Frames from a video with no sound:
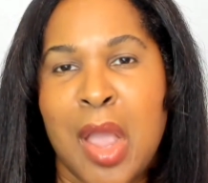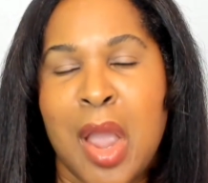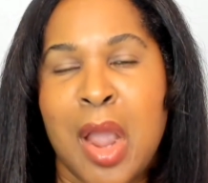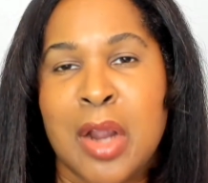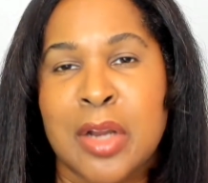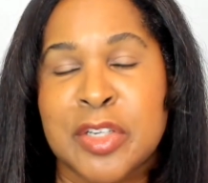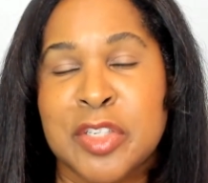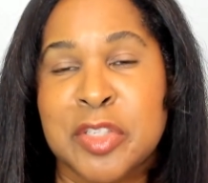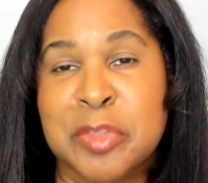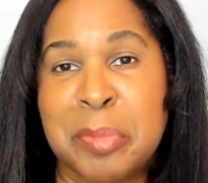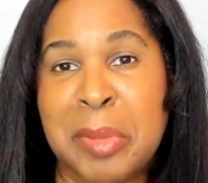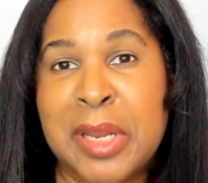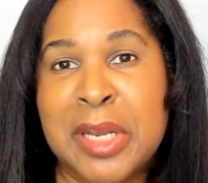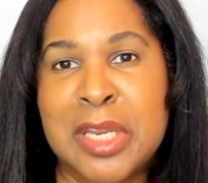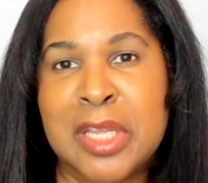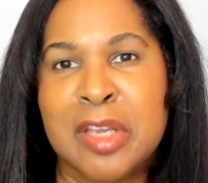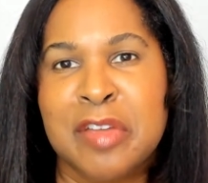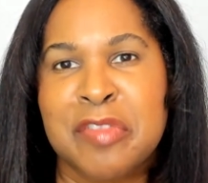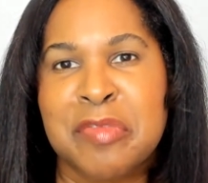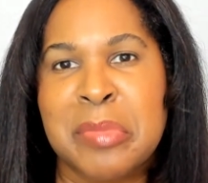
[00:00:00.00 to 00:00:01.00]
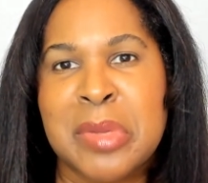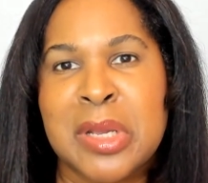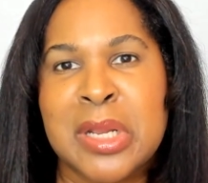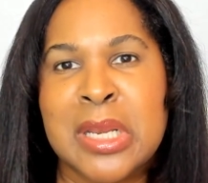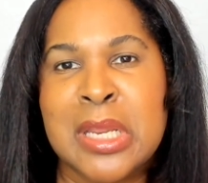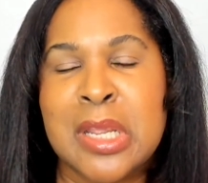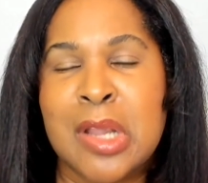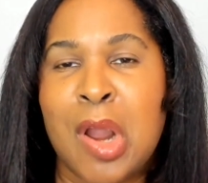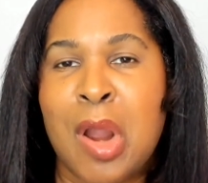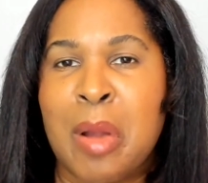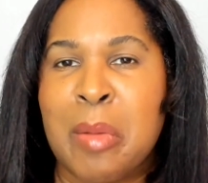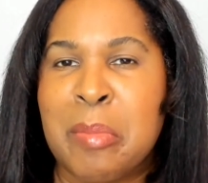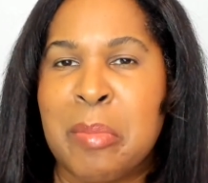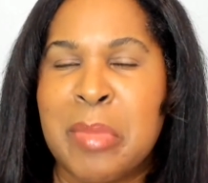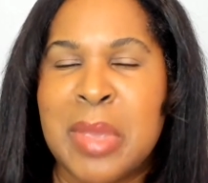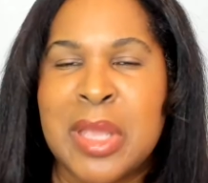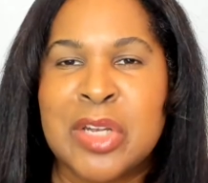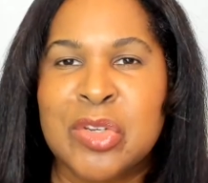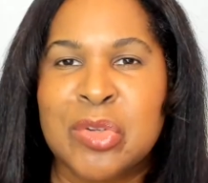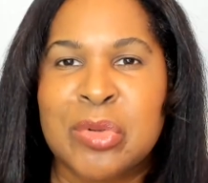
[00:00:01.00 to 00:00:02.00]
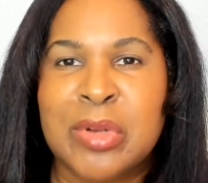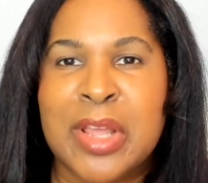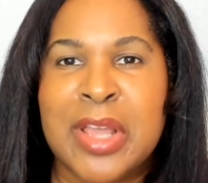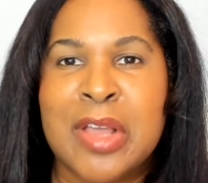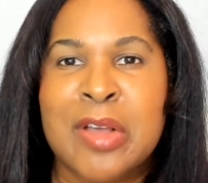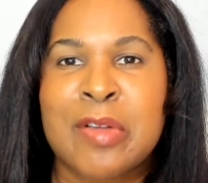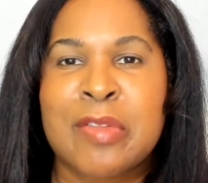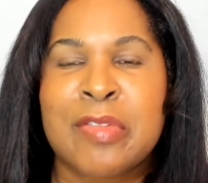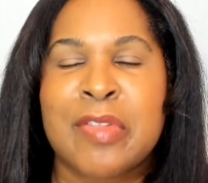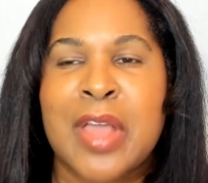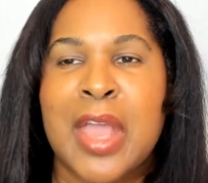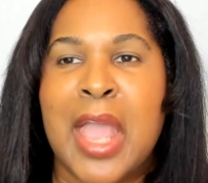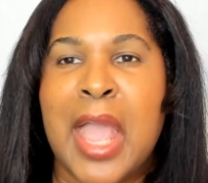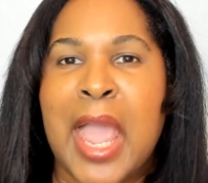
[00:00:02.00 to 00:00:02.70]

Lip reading: our spending of money, our mental health,